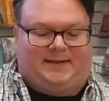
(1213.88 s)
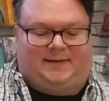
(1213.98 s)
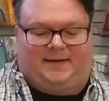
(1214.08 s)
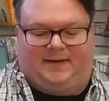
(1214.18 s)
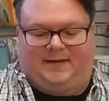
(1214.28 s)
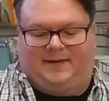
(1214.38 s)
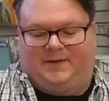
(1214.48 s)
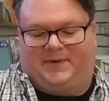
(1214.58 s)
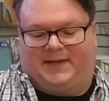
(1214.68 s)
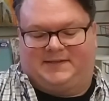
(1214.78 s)
Uh, then
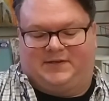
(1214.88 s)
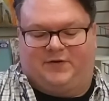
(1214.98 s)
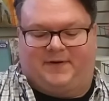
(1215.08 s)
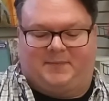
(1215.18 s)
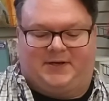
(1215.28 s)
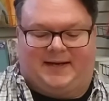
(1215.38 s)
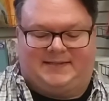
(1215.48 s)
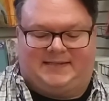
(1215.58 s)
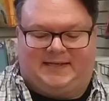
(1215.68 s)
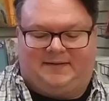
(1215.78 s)
we get to November
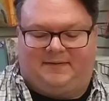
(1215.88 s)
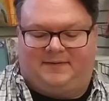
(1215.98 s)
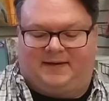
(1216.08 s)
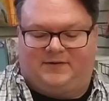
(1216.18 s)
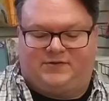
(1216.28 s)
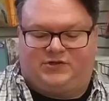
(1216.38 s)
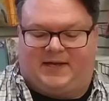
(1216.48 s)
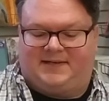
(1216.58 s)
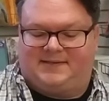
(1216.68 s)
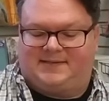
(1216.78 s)
19th. There's
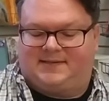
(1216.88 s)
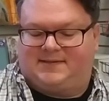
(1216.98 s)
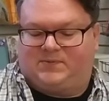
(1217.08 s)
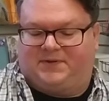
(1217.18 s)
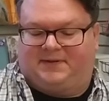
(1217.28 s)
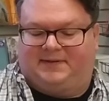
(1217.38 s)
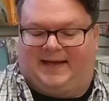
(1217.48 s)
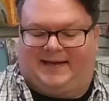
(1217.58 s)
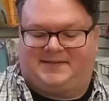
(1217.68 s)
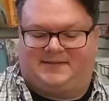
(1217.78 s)
Genesis with The
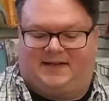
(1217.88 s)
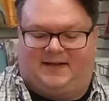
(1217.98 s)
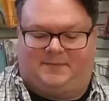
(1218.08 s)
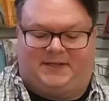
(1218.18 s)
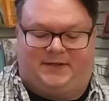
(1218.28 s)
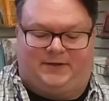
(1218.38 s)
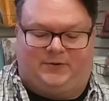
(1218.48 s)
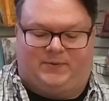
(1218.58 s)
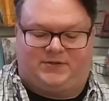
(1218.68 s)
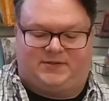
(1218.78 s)
Last Domino,
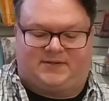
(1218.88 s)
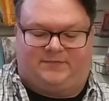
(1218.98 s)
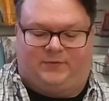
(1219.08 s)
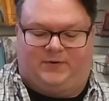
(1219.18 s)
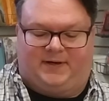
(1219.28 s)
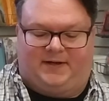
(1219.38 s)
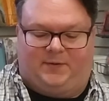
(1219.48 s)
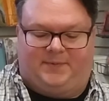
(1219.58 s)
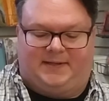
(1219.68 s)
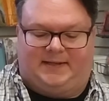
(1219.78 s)
which is a 4
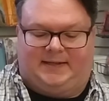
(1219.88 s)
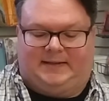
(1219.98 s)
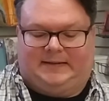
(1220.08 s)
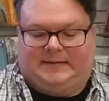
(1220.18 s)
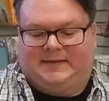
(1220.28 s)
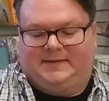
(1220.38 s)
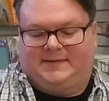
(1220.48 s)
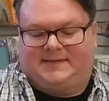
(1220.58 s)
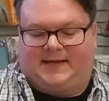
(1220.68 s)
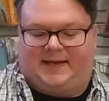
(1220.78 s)
LP
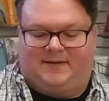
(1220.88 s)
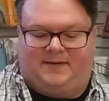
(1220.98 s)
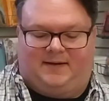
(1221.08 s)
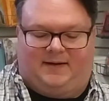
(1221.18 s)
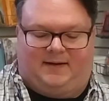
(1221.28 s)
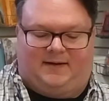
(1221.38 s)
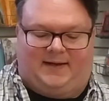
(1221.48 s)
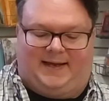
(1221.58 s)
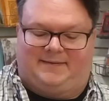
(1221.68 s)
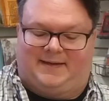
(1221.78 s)
set. Uh,
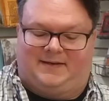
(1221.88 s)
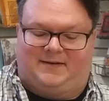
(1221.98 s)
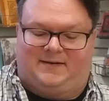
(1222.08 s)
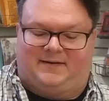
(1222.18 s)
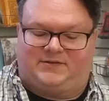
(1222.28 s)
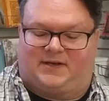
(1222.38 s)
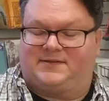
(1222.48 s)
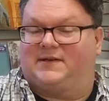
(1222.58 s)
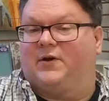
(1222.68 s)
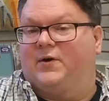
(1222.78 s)
and then there's
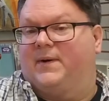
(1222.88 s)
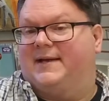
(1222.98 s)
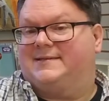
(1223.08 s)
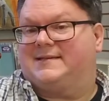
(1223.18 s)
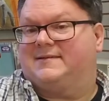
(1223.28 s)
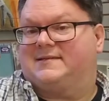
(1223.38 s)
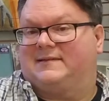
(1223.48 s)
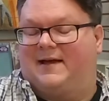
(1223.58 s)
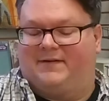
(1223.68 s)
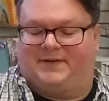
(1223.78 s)
also Oasis
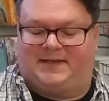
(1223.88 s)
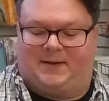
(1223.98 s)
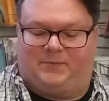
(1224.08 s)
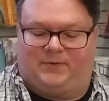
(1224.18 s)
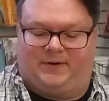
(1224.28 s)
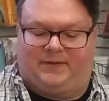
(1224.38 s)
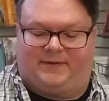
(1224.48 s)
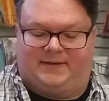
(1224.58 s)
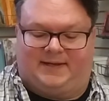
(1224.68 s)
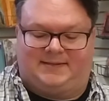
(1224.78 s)
live at Knebworth
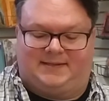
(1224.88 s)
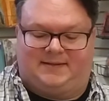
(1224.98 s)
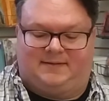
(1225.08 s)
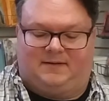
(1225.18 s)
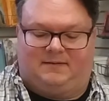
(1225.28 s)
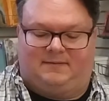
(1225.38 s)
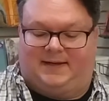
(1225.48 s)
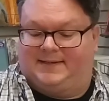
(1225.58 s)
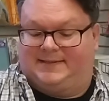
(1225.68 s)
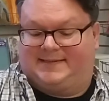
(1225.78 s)
in
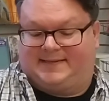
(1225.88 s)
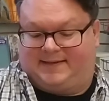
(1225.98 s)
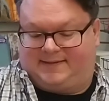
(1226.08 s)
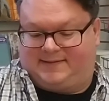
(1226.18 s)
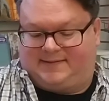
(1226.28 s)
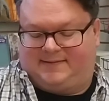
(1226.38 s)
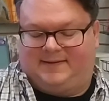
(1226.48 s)
1996.